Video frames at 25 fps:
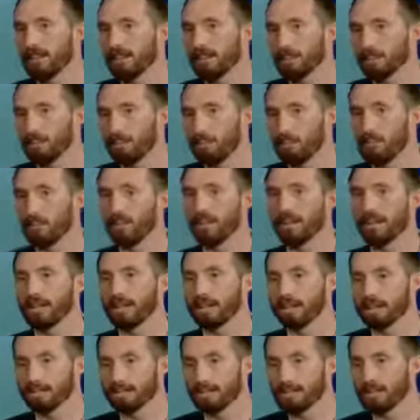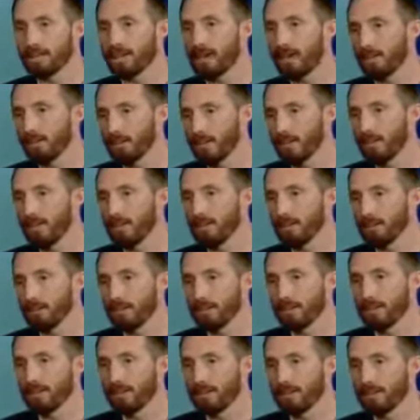global rankings, the top
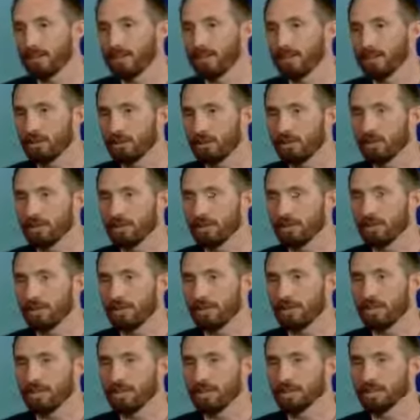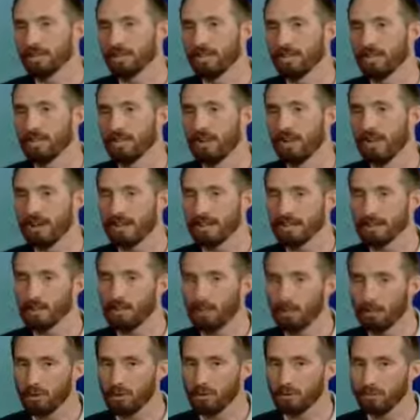800 in the QS rankings. I think
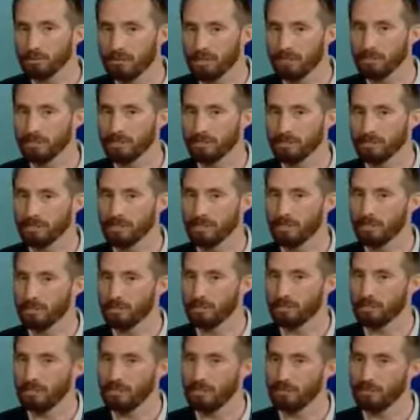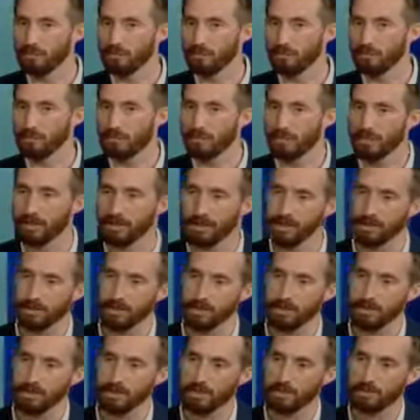one of the reasons has been
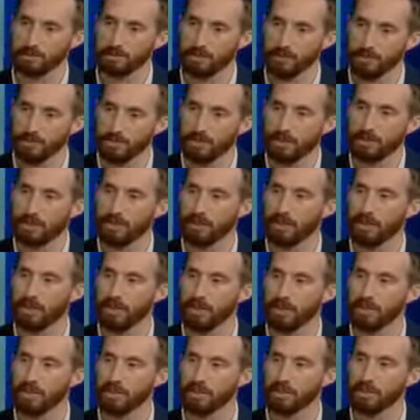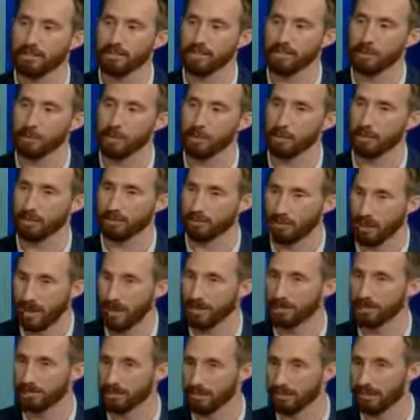focusing on quality
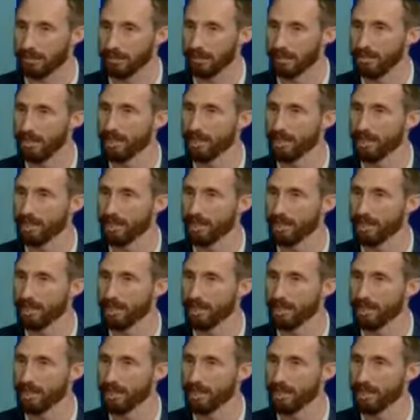faculty